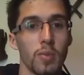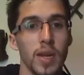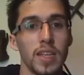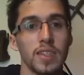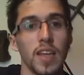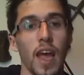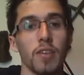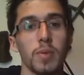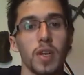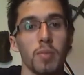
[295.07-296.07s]
obediences have
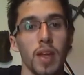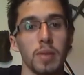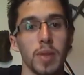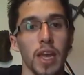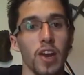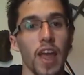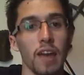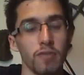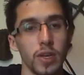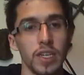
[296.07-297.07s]
to be done by the player
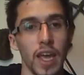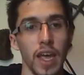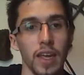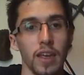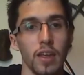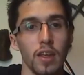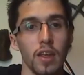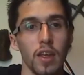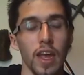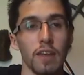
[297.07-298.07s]
every day,
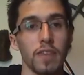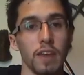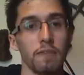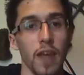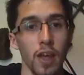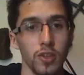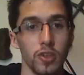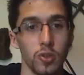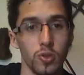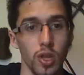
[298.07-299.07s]
and if they fail to
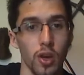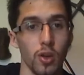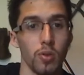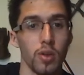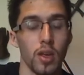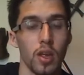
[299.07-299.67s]
do so,